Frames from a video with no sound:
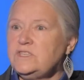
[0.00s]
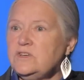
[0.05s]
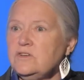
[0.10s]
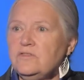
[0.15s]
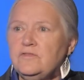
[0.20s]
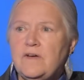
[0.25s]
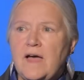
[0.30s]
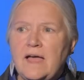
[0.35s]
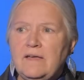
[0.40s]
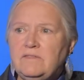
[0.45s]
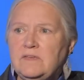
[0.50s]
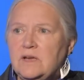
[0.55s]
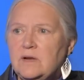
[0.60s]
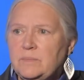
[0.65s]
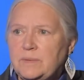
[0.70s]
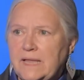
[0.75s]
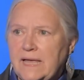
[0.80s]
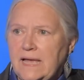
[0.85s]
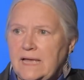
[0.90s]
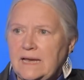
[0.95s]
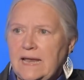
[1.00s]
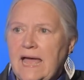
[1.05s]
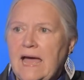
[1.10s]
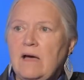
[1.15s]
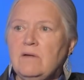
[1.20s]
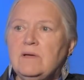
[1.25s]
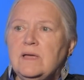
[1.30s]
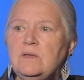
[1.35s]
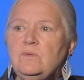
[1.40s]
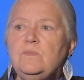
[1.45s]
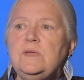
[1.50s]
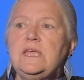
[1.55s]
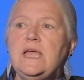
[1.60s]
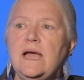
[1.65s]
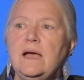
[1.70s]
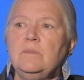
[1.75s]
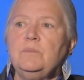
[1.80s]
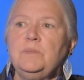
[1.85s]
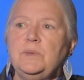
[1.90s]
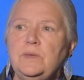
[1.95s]
your 5-year plan? How can we
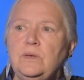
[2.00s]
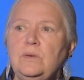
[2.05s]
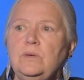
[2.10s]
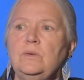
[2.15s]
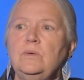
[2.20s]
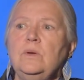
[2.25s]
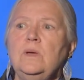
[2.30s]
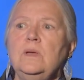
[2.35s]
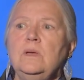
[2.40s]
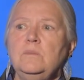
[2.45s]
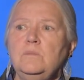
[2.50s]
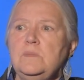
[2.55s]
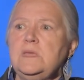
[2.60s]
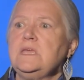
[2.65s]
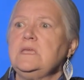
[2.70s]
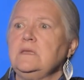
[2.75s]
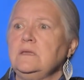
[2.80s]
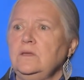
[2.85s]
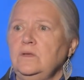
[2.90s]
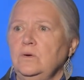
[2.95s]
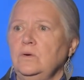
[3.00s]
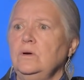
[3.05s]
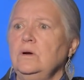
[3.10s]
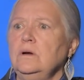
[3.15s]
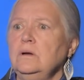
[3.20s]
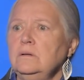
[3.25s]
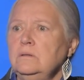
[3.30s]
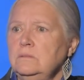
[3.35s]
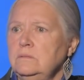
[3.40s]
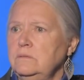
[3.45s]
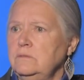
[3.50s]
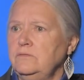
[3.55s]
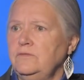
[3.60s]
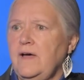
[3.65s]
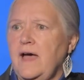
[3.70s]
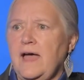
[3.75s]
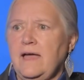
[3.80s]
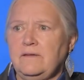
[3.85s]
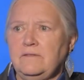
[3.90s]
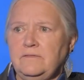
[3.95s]
help you meet your
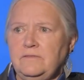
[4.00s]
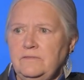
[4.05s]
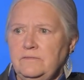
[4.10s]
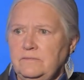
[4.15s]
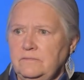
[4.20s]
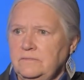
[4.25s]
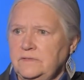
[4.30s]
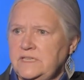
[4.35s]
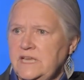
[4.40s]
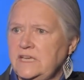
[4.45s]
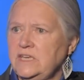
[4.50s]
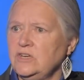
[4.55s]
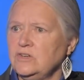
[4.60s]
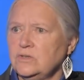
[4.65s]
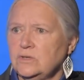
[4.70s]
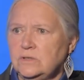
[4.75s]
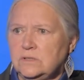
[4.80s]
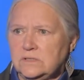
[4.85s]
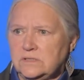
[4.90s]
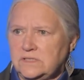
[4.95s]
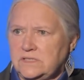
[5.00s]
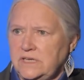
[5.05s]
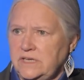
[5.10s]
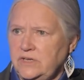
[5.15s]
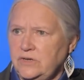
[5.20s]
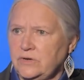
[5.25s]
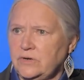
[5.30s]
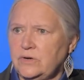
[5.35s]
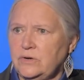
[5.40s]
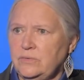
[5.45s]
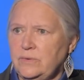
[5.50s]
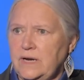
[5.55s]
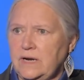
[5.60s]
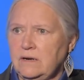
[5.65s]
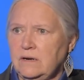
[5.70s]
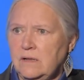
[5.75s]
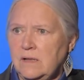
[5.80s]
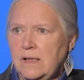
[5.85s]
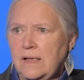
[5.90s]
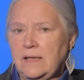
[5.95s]
5-10-year goals in your career?
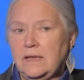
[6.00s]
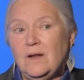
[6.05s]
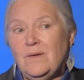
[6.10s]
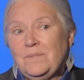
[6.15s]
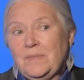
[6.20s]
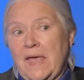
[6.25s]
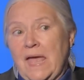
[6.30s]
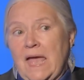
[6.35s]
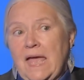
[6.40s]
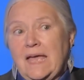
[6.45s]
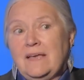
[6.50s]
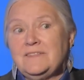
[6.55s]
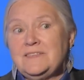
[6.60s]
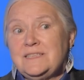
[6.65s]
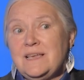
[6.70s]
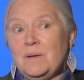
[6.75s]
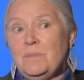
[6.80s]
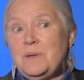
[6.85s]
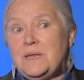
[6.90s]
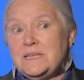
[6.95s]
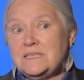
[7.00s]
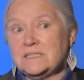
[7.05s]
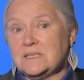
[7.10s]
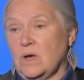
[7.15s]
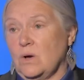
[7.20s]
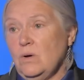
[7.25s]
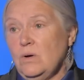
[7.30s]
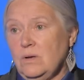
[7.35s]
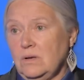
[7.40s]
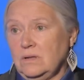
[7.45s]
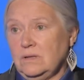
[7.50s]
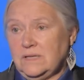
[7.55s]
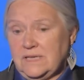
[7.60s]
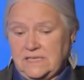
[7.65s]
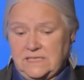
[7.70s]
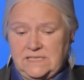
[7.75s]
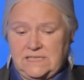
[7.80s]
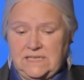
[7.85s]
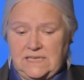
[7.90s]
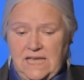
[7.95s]
If somebody's goal
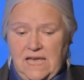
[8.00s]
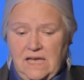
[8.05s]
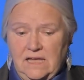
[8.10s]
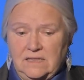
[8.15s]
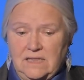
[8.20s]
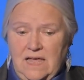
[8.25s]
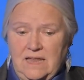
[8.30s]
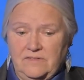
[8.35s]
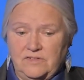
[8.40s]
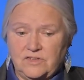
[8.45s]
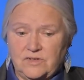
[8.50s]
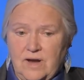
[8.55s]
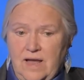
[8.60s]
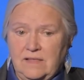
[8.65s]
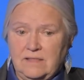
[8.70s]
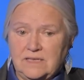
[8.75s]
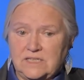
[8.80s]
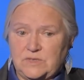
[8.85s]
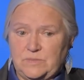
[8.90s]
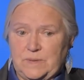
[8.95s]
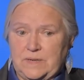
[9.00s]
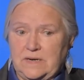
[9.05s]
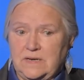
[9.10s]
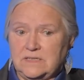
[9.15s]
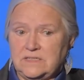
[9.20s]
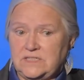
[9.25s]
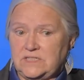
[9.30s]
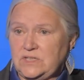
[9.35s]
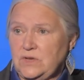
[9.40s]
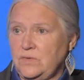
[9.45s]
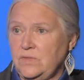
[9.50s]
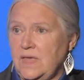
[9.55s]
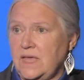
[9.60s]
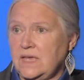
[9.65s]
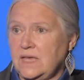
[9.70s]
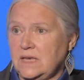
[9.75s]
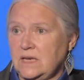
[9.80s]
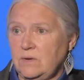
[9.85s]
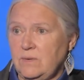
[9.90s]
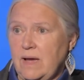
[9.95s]
is to get a lot of trial experience so they
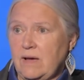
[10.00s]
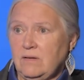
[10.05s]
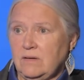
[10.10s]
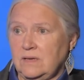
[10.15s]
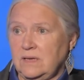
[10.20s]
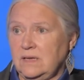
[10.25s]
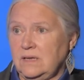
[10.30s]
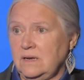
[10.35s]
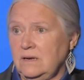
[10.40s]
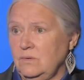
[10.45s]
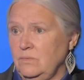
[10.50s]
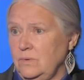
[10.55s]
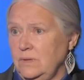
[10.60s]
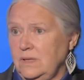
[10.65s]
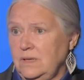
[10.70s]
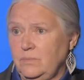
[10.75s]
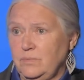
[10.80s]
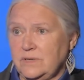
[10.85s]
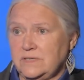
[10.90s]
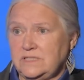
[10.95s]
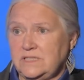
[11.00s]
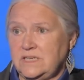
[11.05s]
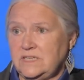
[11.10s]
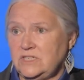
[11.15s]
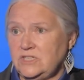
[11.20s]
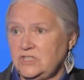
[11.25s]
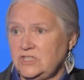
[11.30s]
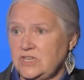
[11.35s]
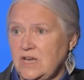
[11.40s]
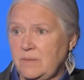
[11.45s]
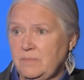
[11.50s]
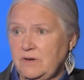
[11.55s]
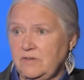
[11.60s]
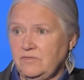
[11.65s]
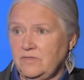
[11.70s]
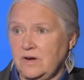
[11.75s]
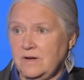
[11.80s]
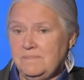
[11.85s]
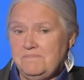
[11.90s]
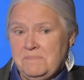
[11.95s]
can go out and get a really prestigious job in a
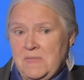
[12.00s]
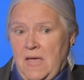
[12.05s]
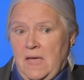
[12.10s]
firm,